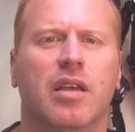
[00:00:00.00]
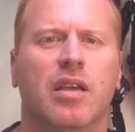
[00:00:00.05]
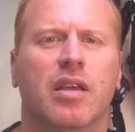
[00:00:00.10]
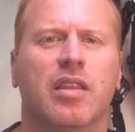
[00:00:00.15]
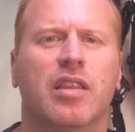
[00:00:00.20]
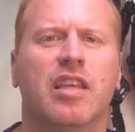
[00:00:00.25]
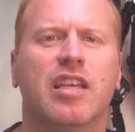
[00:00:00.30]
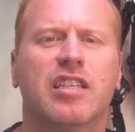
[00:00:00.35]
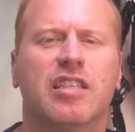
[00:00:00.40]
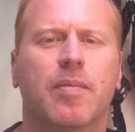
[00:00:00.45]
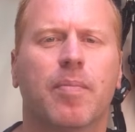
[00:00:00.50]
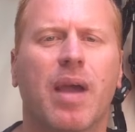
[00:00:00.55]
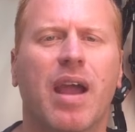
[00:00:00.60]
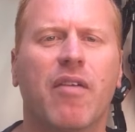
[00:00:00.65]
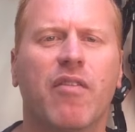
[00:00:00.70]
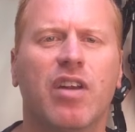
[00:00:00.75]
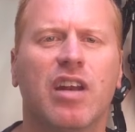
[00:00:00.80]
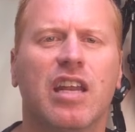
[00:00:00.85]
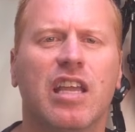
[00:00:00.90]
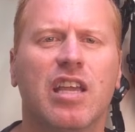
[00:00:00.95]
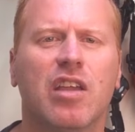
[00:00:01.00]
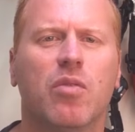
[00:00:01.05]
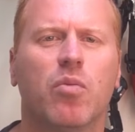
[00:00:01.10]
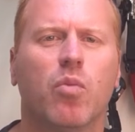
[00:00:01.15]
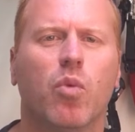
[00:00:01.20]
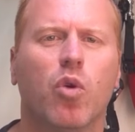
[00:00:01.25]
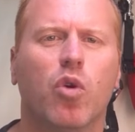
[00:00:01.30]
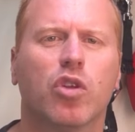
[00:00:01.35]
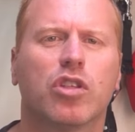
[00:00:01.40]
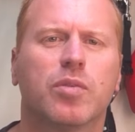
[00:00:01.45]
This apparently
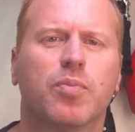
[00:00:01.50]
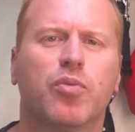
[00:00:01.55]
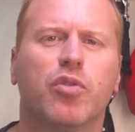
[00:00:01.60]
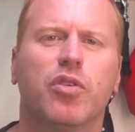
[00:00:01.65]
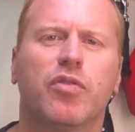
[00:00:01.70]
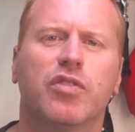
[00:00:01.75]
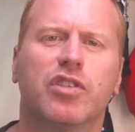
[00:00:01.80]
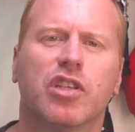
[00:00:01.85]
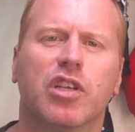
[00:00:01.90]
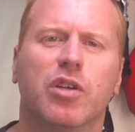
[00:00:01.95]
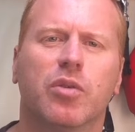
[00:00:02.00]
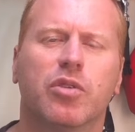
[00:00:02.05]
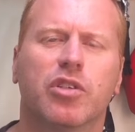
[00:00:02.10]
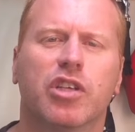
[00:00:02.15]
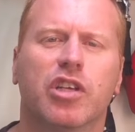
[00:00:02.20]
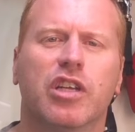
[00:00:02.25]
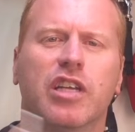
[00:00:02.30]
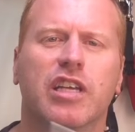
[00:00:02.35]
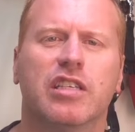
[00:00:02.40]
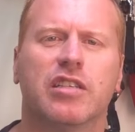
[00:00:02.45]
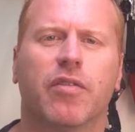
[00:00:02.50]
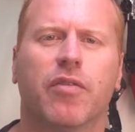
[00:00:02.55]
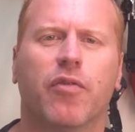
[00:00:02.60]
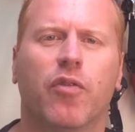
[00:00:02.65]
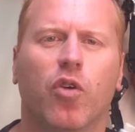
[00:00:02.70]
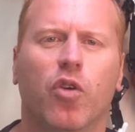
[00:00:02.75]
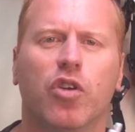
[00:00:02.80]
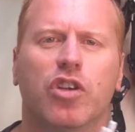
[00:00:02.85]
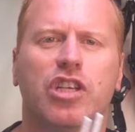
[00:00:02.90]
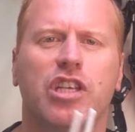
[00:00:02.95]
waterproof solution is a
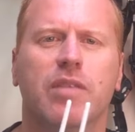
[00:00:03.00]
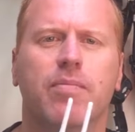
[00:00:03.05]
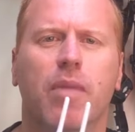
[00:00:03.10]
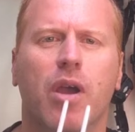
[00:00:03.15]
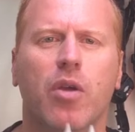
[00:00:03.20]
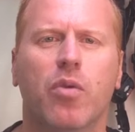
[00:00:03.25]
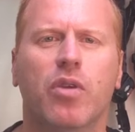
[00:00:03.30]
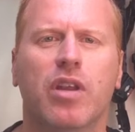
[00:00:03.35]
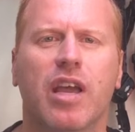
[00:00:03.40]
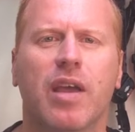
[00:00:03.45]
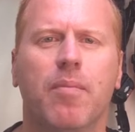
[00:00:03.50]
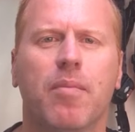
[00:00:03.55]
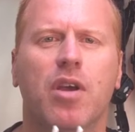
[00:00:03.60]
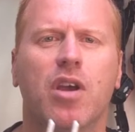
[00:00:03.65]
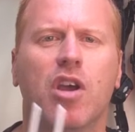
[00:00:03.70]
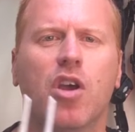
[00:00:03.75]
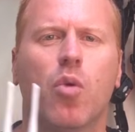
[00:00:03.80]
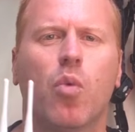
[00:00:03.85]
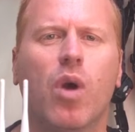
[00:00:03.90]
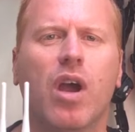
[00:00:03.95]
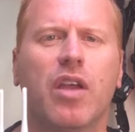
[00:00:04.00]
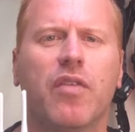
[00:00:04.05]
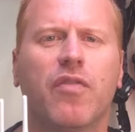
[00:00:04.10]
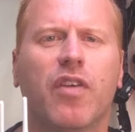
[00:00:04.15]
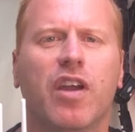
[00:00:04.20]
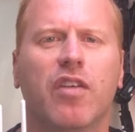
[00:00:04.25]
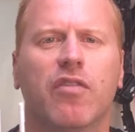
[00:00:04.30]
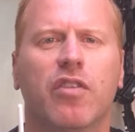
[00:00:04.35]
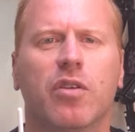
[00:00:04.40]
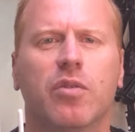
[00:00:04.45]
4G modem,
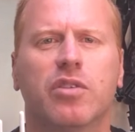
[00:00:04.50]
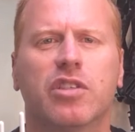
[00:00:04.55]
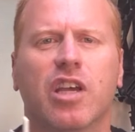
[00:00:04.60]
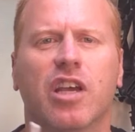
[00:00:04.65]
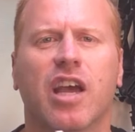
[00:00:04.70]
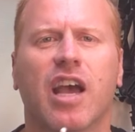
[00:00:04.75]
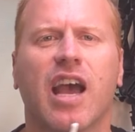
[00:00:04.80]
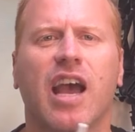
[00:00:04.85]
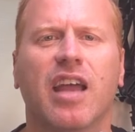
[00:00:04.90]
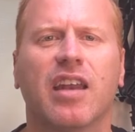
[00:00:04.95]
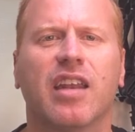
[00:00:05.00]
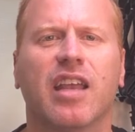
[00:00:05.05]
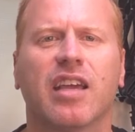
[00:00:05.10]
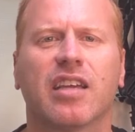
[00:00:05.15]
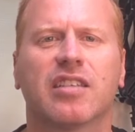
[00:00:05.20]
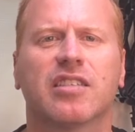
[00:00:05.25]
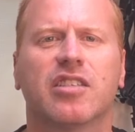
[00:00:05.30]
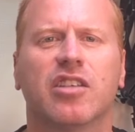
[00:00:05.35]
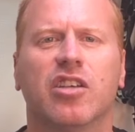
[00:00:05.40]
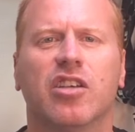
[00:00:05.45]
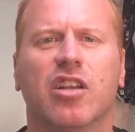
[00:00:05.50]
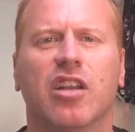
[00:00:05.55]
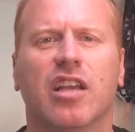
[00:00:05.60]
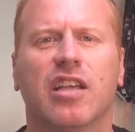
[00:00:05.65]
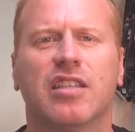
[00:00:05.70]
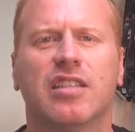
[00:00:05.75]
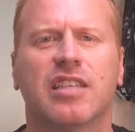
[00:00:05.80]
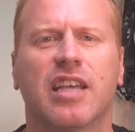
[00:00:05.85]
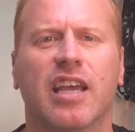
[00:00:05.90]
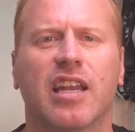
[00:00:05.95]
Wi-Fi router and external
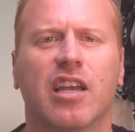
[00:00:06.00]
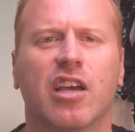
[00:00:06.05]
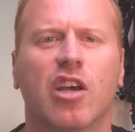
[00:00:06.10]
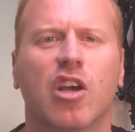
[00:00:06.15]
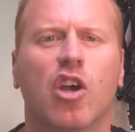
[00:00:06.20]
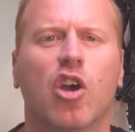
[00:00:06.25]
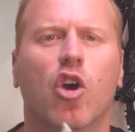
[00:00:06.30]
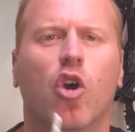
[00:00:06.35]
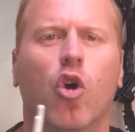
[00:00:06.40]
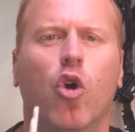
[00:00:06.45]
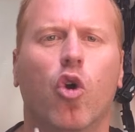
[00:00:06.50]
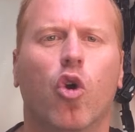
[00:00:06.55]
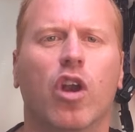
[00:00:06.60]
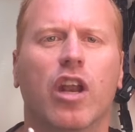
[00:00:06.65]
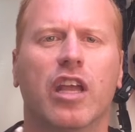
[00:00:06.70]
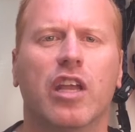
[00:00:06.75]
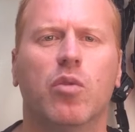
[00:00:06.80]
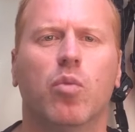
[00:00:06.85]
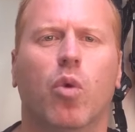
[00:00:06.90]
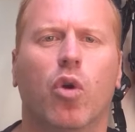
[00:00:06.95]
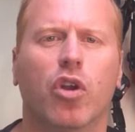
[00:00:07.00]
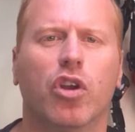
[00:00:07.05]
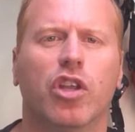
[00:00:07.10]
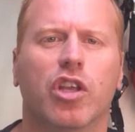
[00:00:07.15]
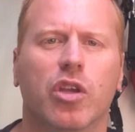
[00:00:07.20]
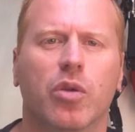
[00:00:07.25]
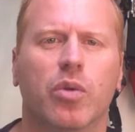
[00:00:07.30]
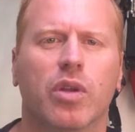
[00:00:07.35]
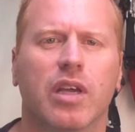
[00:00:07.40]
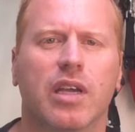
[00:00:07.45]
antenna all in one
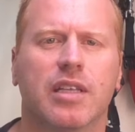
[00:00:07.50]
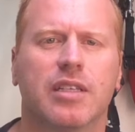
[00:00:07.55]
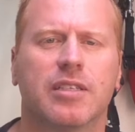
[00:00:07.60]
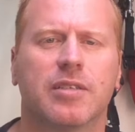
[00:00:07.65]
unit.